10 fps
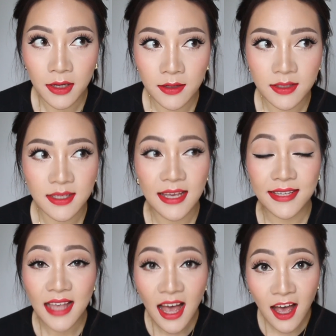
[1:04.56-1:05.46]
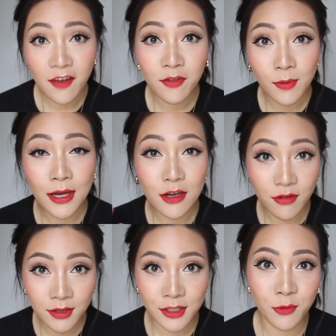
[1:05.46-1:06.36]
because it's halfway
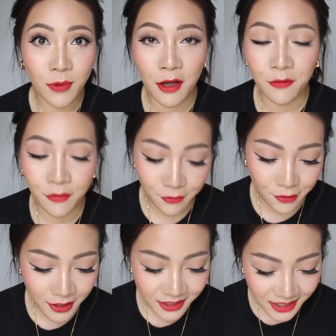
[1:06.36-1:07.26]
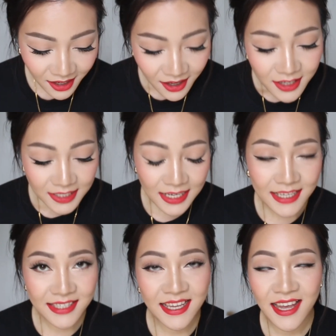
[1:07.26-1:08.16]
across the world for us, so
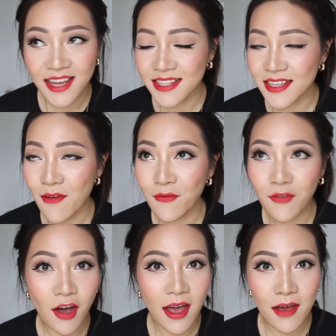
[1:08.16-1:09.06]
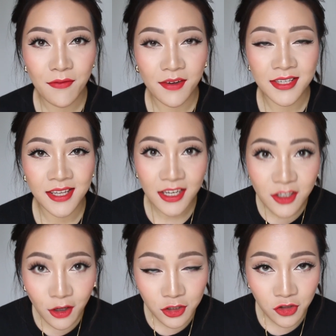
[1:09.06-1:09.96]
it takes forever to
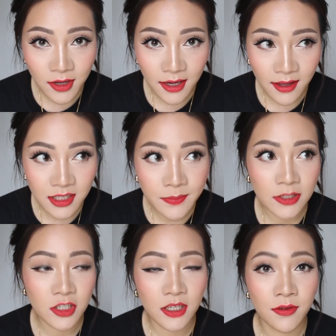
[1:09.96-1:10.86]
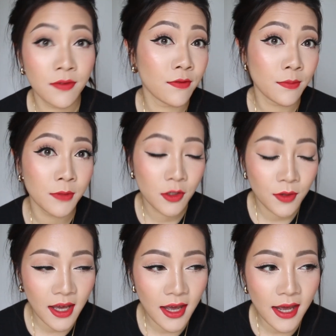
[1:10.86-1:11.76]
get to Australia, especially if you're from the
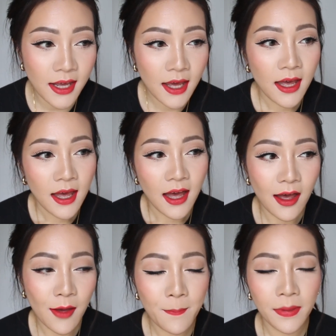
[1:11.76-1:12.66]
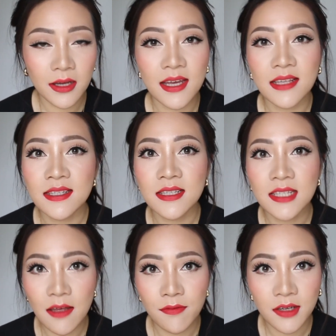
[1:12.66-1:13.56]
UK, but it's
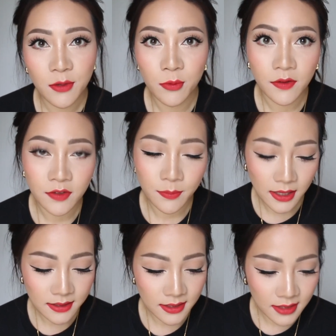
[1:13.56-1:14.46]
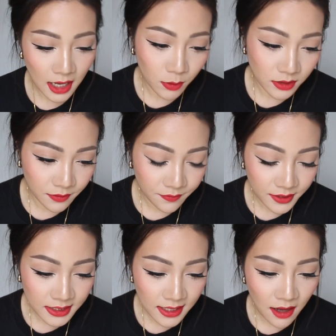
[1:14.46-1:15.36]
definitely one of the places that I want to
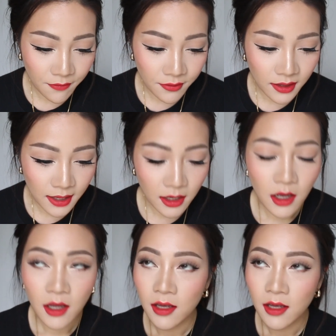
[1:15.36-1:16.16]
visit. I feel like